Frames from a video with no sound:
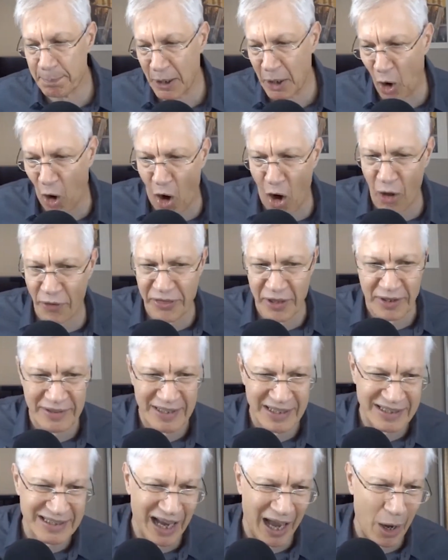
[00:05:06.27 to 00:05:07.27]
but all the,
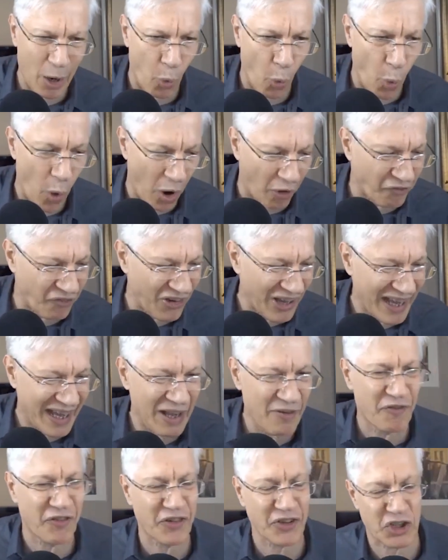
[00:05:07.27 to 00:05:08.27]
the entire welfare
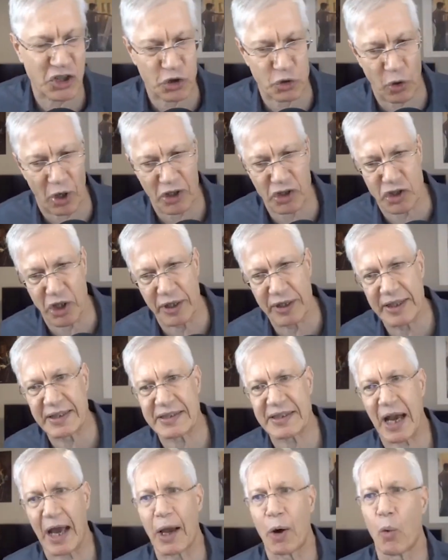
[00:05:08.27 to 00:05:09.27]
infrastructure and the
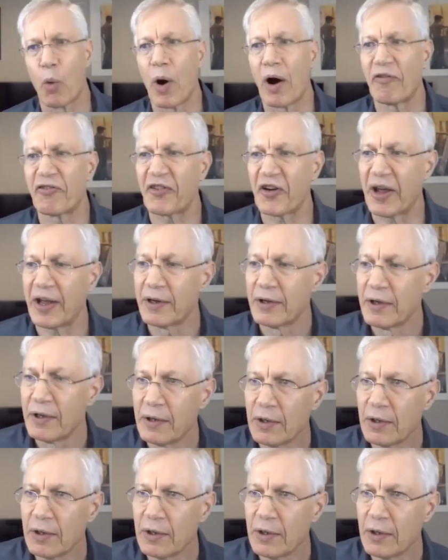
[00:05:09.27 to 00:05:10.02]
entire welfare